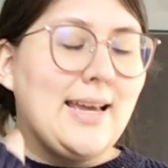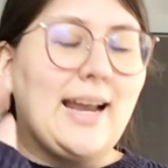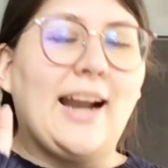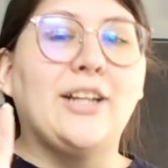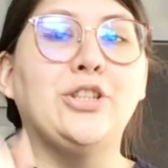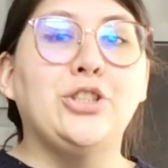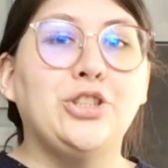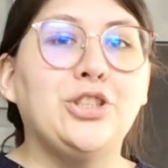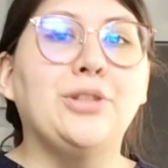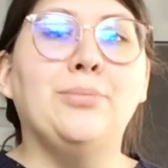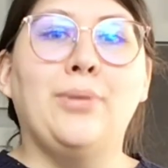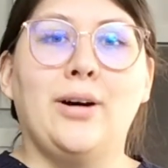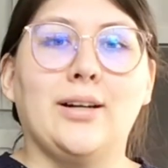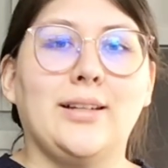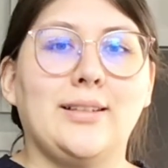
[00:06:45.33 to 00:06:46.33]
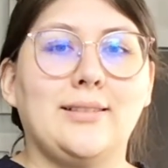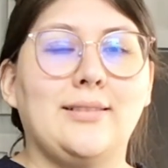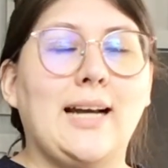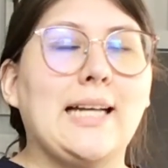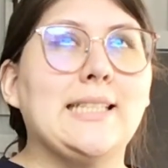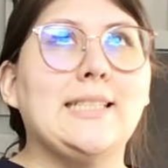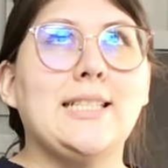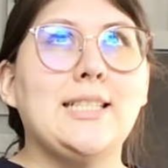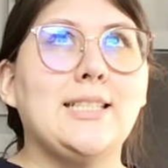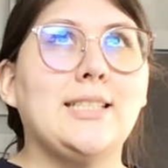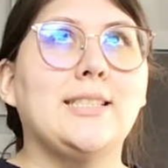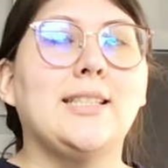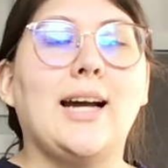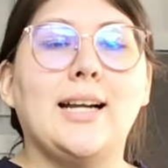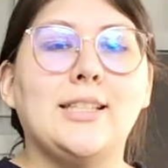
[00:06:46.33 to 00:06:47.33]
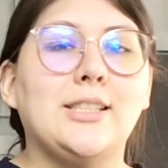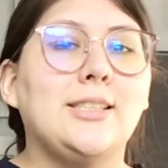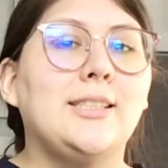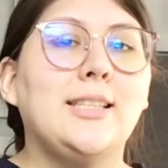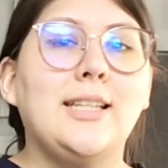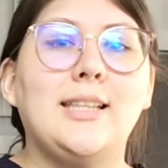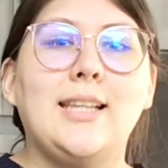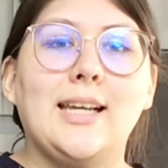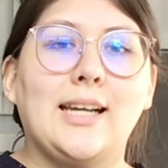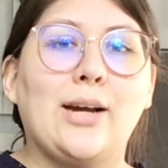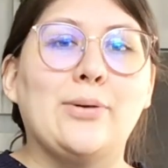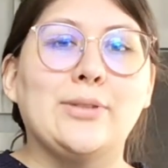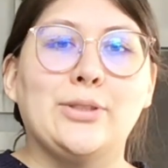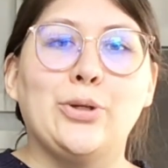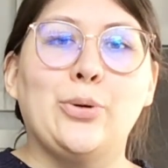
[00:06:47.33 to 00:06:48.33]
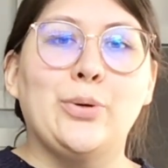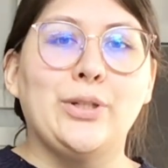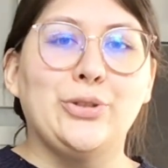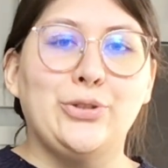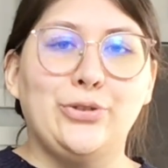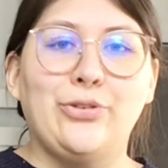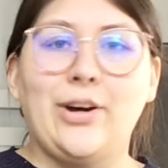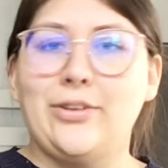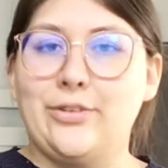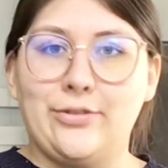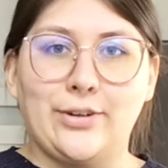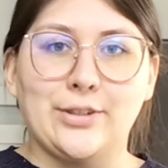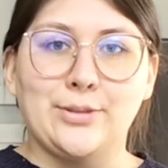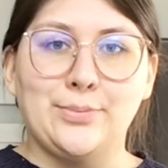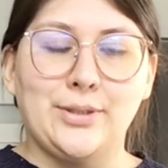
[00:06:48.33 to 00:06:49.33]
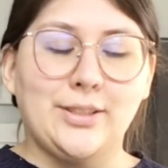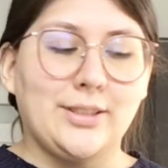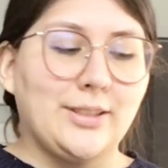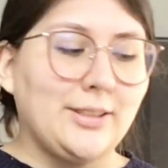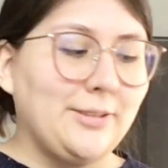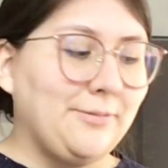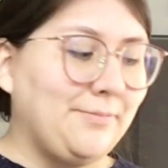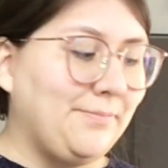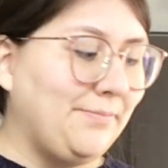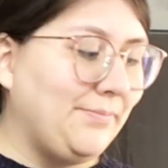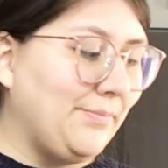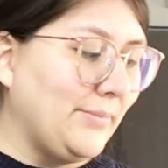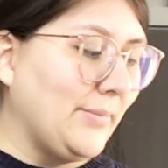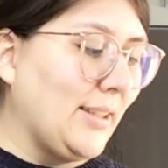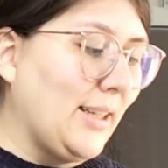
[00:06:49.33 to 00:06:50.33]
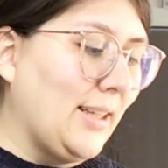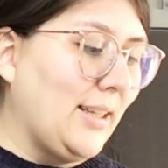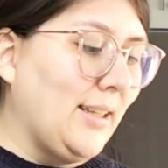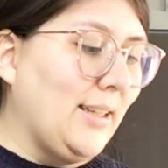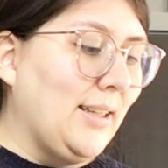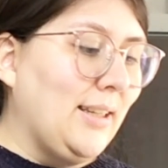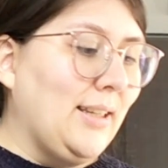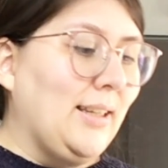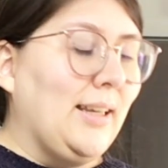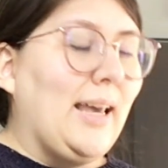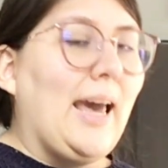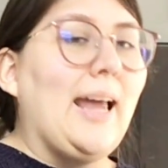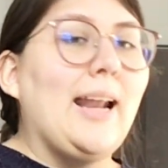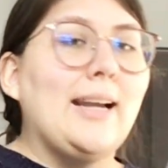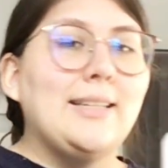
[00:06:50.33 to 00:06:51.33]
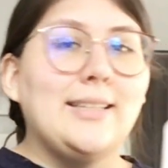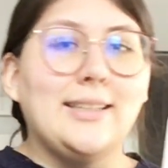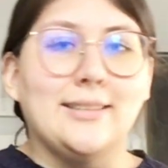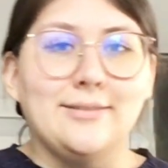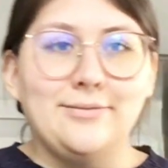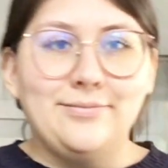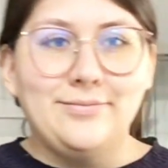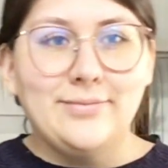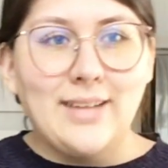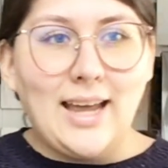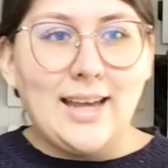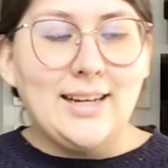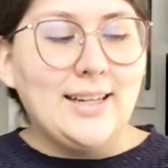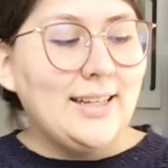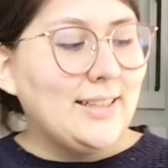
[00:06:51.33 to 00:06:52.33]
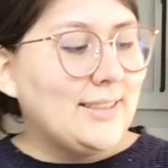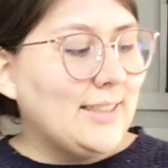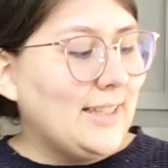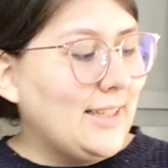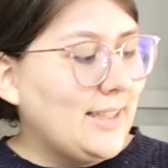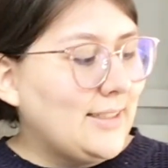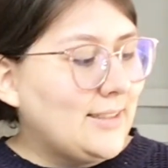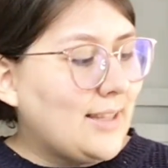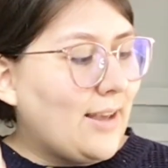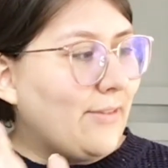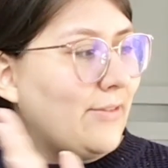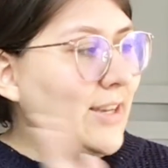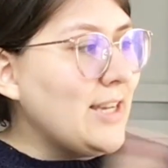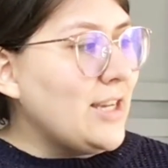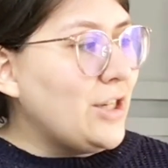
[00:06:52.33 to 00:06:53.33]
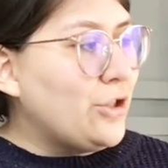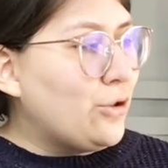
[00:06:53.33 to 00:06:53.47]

I should have bought it. I just didn't think I was going to find the first book. And I did. And it is V.E.